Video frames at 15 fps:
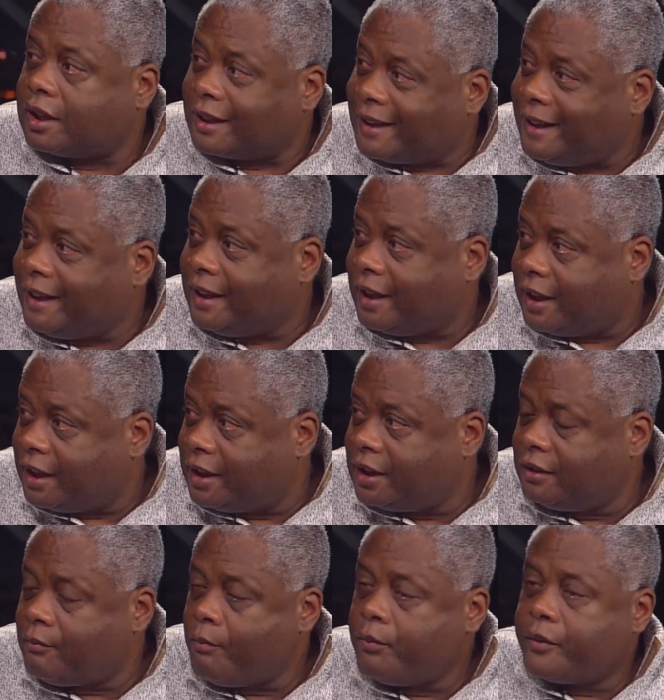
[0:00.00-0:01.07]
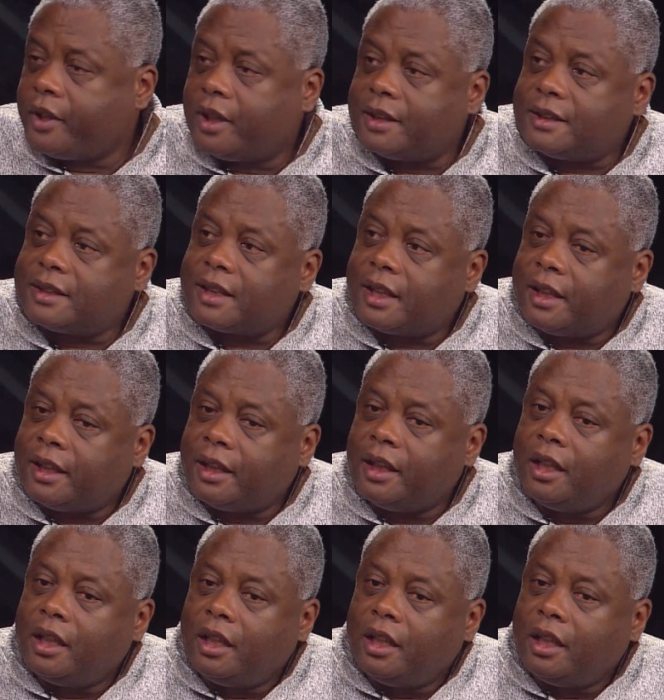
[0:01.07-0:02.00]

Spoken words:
lean in and say,